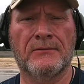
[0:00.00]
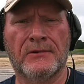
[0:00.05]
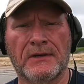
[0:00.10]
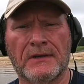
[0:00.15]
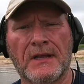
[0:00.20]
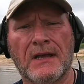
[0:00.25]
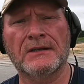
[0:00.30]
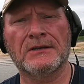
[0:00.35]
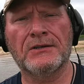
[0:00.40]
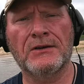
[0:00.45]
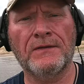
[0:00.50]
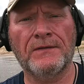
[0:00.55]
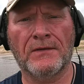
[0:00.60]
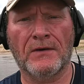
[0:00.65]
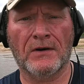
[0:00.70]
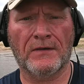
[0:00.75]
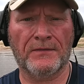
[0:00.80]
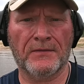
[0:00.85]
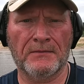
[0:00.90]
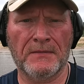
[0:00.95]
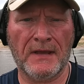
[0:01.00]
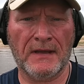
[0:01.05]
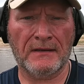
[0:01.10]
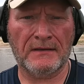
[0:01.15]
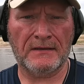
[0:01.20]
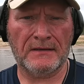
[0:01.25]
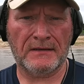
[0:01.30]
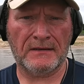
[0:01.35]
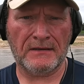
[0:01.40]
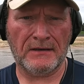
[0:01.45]
Well, not too far from
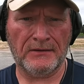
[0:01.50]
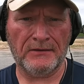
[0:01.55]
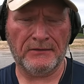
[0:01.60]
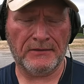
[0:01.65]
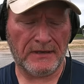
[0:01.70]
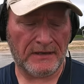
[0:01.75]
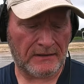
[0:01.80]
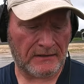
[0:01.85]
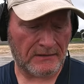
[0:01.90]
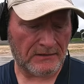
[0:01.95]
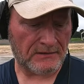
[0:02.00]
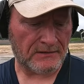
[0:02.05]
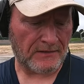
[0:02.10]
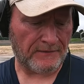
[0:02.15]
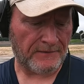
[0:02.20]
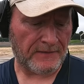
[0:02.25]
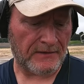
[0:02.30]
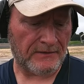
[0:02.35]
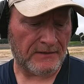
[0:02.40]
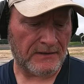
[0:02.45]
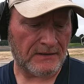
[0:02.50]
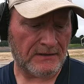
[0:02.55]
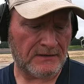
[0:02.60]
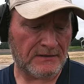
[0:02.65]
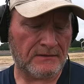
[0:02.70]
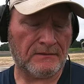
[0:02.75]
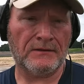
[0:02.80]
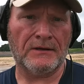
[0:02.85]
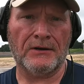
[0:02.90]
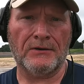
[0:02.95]
that uh, other necklace, I found
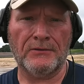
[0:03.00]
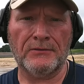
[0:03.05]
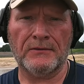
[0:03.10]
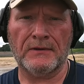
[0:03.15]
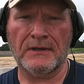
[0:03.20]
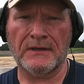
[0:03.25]
this gold